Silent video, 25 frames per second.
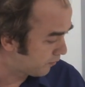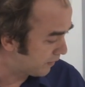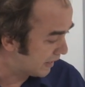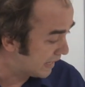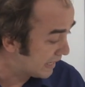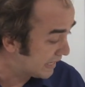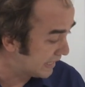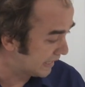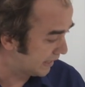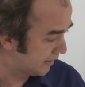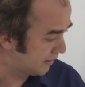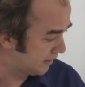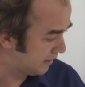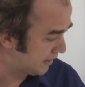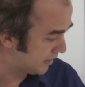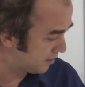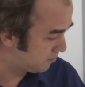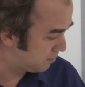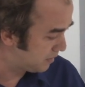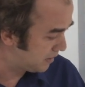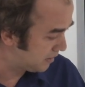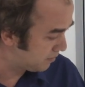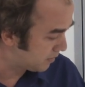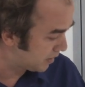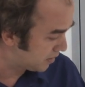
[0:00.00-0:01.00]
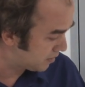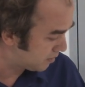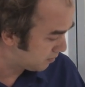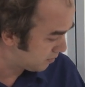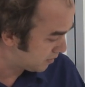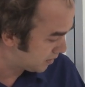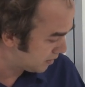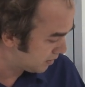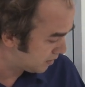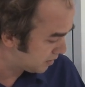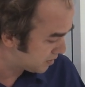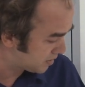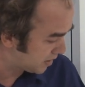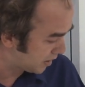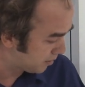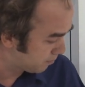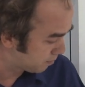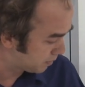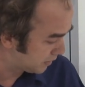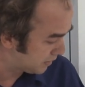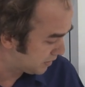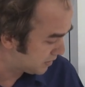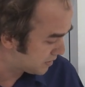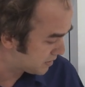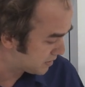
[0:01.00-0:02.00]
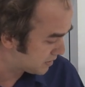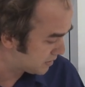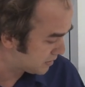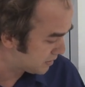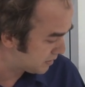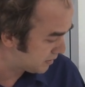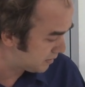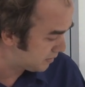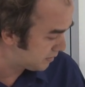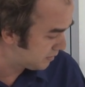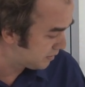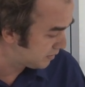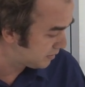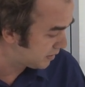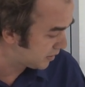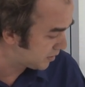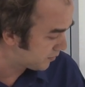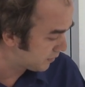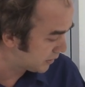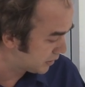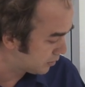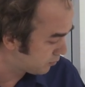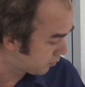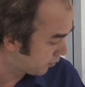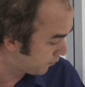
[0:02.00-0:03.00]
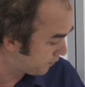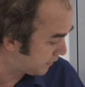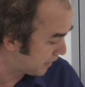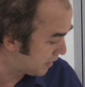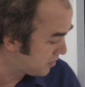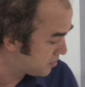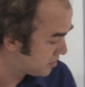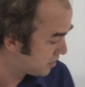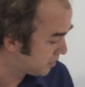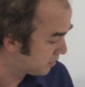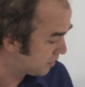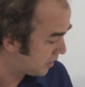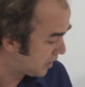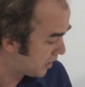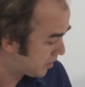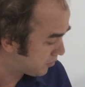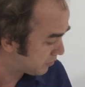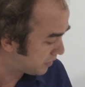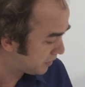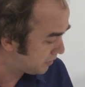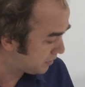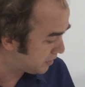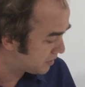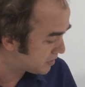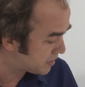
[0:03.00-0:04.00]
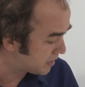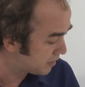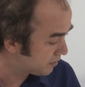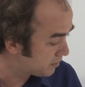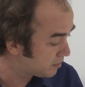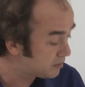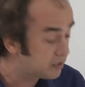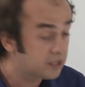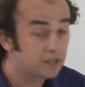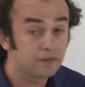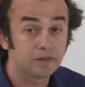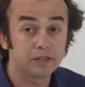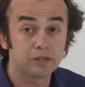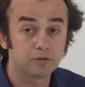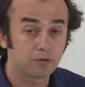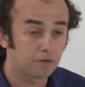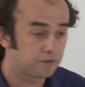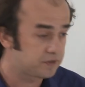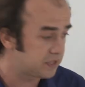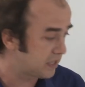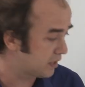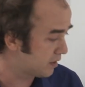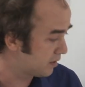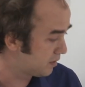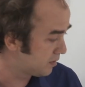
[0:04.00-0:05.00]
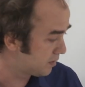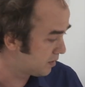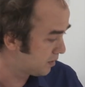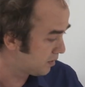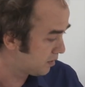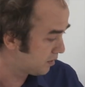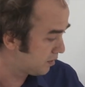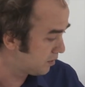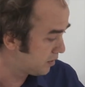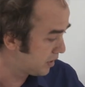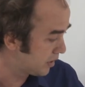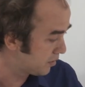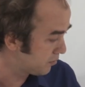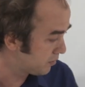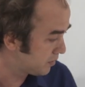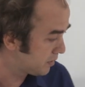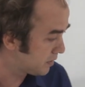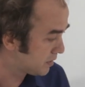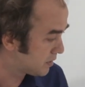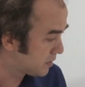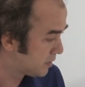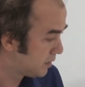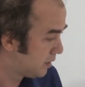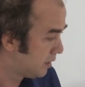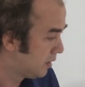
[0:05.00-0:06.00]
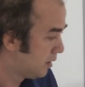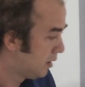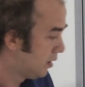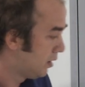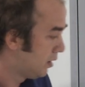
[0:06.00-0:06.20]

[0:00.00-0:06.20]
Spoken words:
of, again, let me say please, the derivative of tangent, here it is, and the derivative of secant, there it is.